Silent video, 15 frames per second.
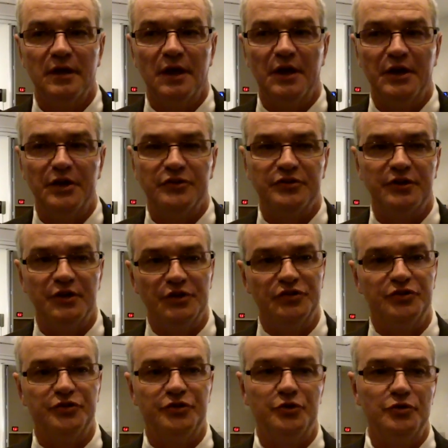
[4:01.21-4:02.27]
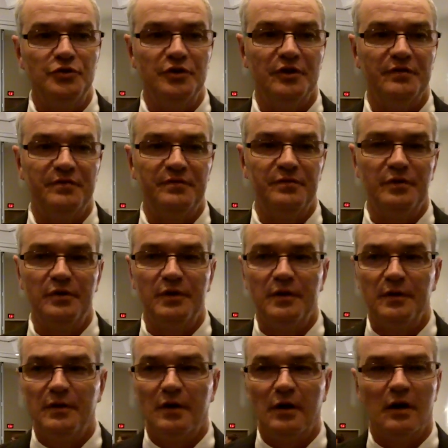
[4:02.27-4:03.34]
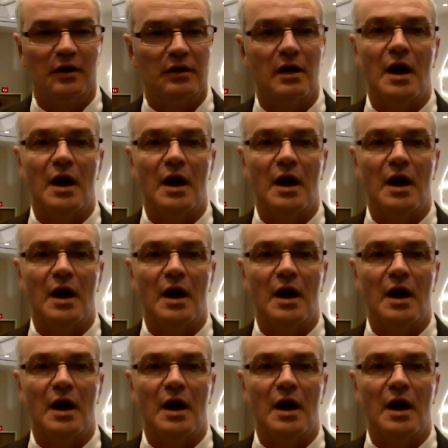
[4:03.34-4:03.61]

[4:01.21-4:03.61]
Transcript: And it's, it's to the uh,